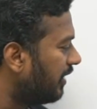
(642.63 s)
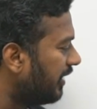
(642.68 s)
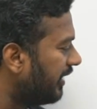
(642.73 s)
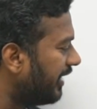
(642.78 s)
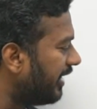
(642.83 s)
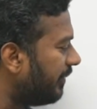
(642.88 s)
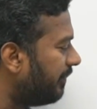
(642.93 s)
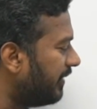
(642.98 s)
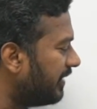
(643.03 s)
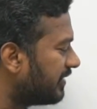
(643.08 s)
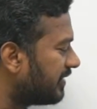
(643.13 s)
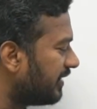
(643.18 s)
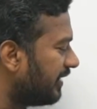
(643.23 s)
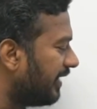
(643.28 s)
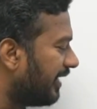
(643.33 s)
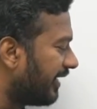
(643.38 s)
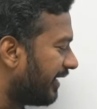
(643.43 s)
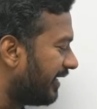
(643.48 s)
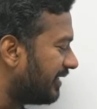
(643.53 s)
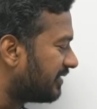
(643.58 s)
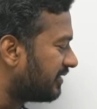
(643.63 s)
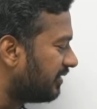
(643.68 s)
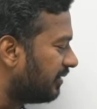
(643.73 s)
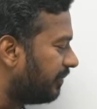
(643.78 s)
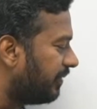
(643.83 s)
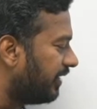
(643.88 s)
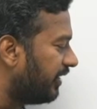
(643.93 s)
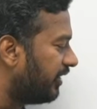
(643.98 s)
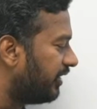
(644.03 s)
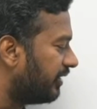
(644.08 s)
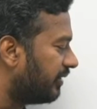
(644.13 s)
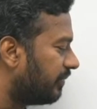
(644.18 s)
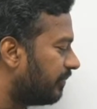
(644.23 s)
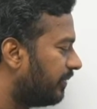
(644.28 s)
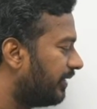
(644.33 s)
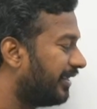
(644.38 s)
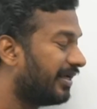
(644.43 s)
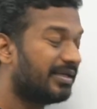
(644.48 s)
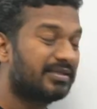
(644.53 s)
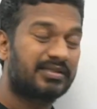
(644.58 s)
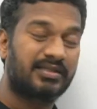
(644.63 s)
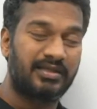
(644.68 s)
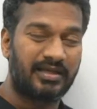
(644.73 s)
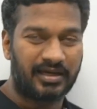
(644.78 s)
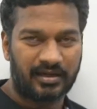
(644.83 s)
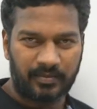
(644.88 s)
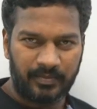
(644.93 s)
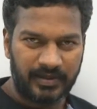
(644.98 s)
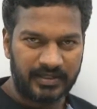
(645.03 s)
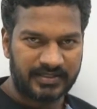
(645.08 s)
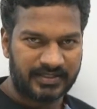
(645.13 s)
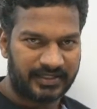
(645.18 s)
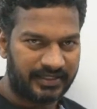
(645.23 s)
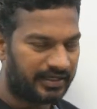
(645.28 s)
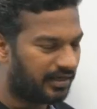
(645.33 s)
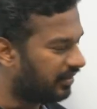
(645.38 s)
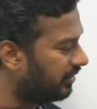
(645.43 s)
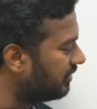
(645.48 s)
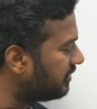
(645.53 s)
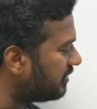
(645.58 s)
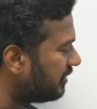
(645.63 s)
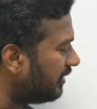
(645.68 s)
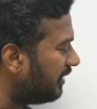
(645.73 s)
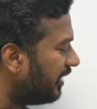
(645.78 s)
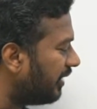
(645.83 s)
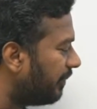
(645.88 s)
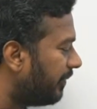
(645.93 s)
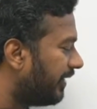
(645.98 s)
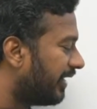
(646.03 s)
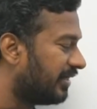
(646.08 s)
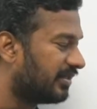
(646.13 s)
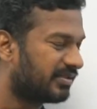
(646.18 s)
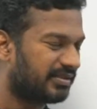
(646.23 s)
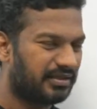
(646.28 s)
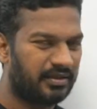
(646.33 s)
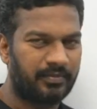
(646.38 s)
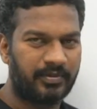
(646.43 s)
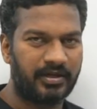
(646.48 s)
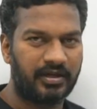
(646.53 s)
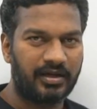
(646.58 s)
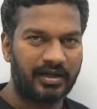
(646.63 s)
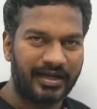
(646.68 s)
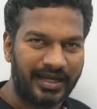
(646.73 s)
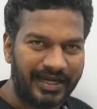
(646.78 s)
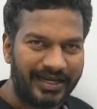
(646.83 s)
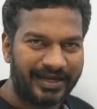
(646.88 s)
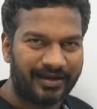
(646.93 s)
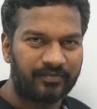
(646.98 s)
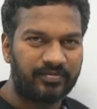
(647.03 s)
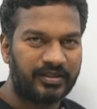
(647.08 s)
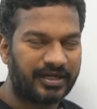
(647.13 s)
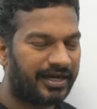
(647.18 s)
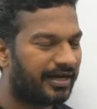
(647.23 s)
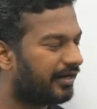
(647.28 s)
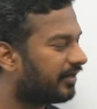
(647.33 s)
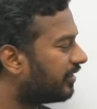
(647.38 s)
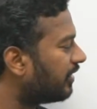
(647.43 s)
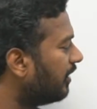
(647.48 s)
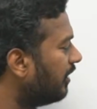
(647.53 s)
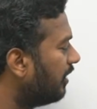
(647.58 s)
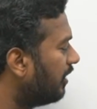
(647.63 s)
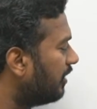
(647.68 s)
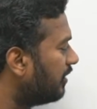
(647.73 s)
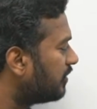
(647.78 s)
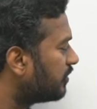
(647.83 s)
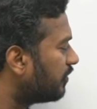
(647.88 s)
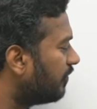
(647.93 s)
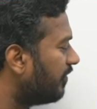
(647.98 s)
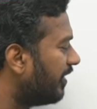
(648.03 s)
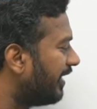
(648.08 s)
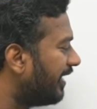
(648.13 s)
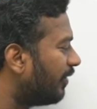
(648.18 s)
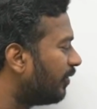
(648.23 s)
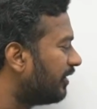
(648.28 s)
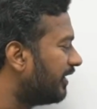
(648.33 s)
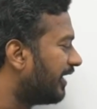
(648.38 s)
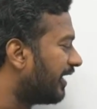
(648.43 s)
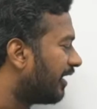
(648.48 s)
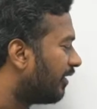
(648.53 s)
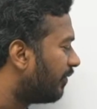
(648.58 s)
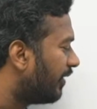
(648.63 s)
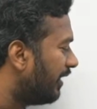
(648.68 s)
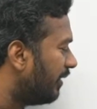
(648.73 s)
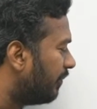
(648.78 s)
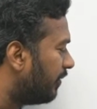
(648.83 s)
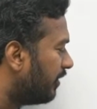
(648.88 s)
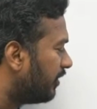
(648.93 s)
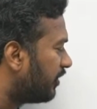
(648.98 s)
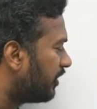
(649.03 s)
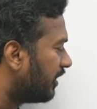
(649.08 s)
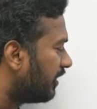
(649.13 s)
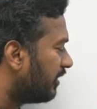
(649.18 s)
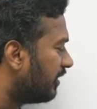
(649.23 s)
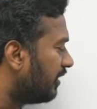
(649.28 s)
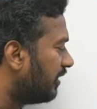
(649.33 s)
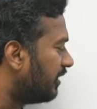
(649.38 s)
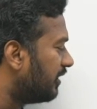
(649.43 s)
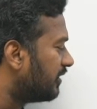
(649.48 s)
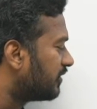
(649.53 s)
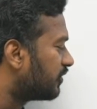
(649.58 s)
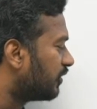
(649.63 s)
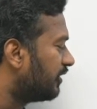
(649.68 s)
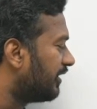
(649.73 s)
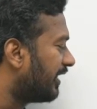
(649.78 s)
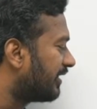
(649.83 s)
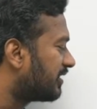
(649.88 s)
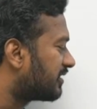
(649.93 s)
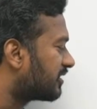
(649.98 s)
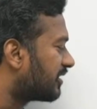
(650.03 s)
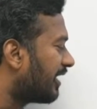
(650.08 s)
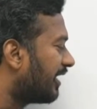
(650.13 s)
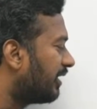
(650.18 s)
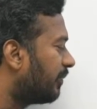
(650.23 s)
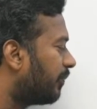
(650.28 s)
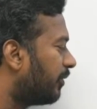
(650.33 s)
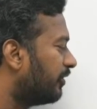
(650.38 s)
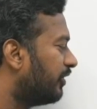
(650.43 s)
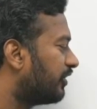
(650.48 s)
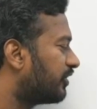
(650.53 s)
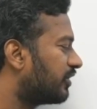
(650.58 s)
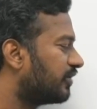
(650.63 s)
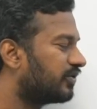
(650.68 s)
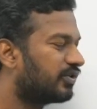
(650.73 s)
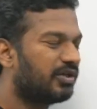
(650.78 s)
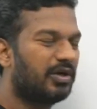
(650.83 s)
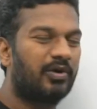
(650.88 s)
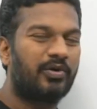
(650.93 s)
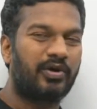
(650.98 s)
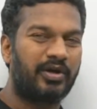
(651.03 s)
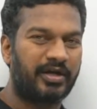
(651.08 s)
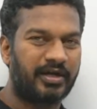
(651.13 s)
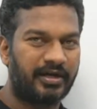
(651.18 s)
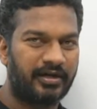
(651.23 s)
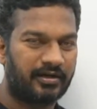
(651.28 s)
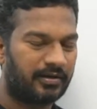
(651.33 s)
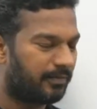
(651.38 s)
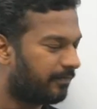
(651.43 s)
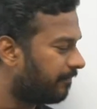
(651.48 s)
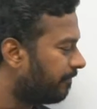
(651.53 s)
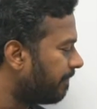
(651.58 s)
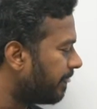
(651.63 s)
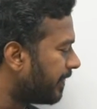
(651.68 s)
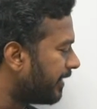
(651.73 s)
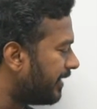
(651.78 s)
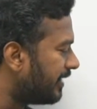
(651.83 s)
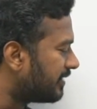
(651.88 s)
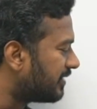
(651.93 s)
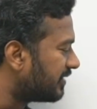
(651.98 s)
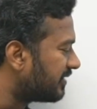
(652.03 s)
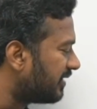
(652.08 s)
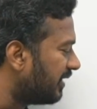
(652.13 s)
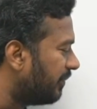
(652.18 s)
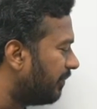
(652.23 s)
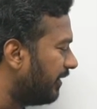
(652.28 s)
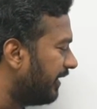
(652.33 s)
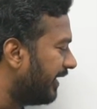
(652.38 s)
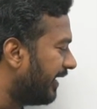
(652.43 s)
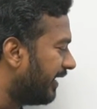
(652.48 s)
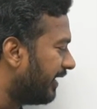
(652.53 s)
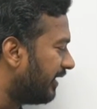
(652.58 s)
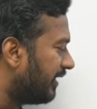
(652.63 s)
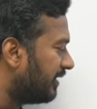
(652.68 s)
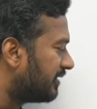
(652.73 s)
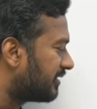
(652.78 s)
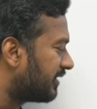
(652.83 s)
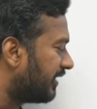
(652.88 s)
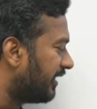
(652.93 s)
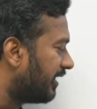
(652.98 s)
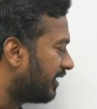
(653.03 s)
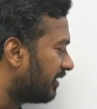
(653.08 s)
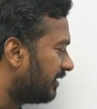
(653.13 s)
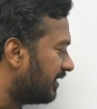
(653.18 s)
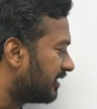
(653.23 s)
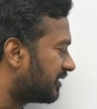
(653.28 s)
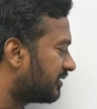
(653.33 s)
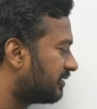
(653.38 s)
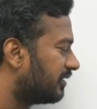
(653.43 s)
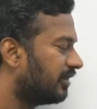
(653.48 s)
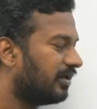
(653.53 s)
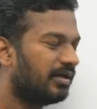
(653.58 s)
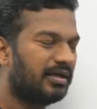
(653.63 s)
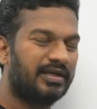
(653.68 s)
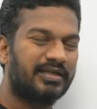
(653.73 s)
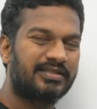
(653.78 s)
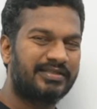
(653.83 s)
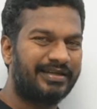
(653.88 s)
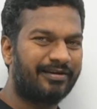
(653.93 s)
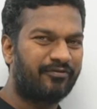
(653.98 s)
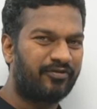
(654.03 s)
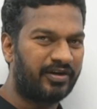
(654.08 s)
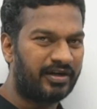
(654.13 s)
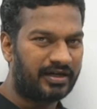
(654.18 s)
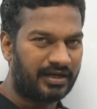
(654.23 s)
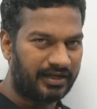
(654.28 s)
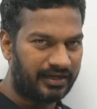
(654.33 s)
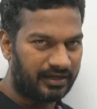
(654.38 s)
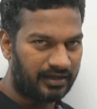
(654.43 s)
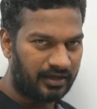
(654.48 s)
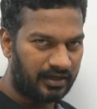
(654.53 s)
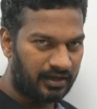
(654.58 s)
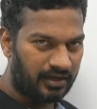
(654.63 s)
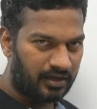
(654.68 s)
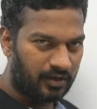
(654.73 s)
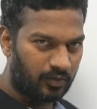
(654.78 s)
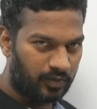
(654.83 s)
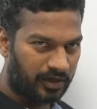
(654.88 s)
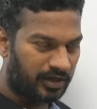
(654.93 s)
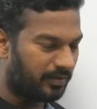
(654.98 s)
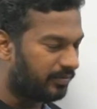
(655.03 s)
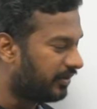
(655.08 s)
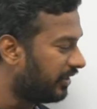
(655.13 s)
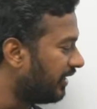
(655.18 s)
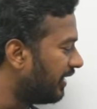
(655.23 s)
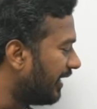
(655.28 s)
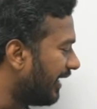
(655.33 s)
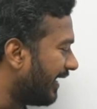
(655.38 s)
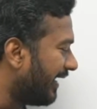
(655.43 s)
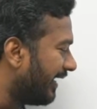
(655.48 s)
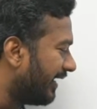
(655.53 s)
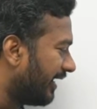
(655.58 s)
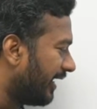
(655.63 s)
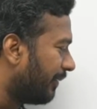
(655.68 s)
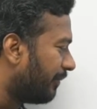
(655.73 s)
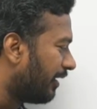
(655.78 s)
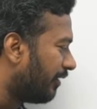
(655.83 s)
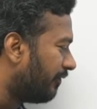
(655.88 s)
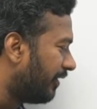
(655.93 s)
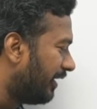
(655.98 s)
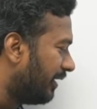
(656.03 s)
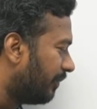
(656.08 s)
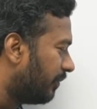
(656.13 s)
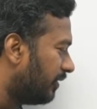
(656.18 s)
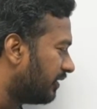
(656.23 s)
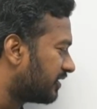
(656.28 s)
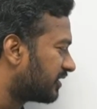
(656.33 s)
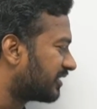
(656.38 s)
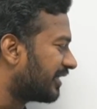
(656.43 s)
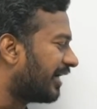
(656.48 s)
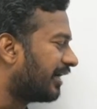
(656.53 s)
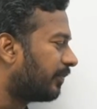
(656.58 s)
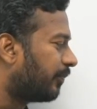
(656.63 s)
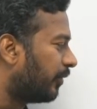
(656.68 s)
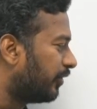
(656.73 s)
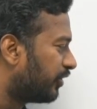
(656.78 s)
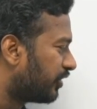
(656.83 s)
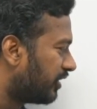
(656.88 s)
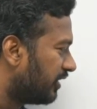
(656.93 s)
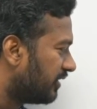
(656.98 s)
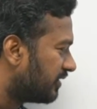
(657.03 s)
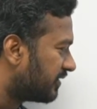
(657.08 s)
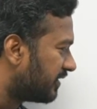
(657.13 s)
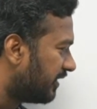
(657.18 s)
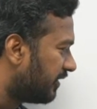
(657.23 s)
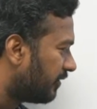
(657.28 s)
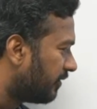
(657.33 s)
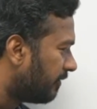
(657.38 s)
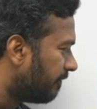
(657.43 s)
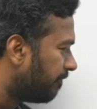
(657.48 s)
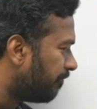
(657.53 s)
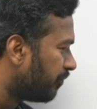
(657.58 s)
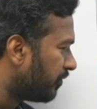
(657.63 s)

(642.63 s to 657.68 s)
ABC or ACB here, BAC or BCA, CAB and CB, any of that. So wherever they are available here, so that start positions you are written up. Let's say CBA is here. This is definitely one of the anagram available. Start position is 0.